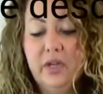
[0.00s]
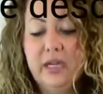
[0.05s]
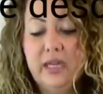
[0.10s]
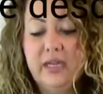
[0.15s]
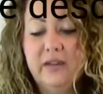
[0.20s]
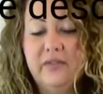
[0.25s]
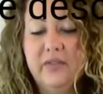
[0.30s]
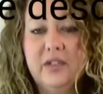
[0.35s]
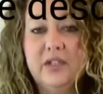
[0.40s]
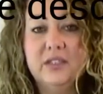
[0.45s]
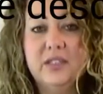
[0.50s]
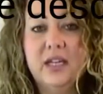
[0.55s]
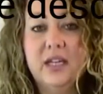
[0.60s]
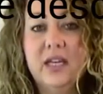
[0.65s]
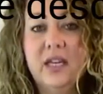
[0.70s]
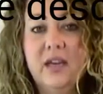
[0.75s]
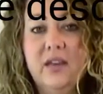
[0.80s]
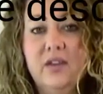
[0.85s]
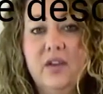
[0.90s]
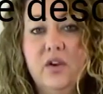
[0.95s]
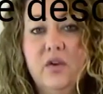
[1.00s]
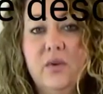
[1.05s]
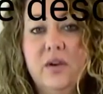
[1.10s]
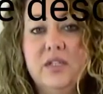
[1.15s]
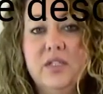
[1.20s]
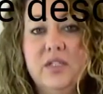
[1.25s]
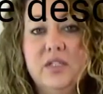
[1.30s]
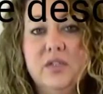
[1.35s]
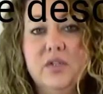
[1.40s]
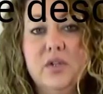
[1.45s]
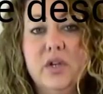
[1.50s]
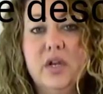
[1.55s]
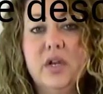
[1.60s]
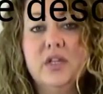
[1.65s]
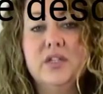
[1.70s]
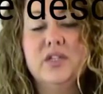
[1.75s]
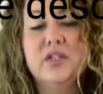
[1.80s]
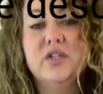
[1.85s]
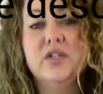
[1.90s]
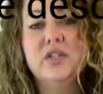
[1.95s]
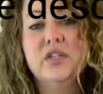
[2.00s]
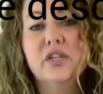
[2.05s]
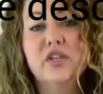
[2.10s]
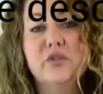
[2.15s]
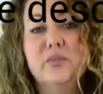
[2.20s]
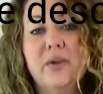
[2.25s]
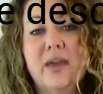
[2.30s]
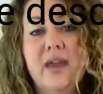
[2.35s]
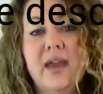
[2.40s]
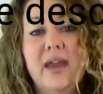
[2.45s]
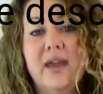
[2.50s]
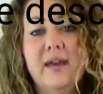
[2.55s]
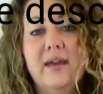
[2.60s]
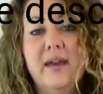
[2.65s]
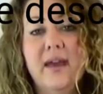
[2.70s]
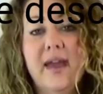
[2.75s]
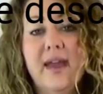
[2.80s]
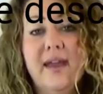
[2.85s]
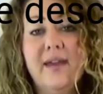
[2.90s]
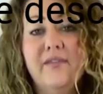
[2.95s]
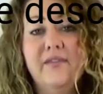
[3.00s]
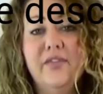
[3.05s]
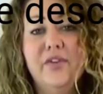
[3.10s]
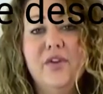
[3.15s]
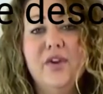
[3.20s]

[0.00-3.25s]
and if there's any other questions or concerns that you may have,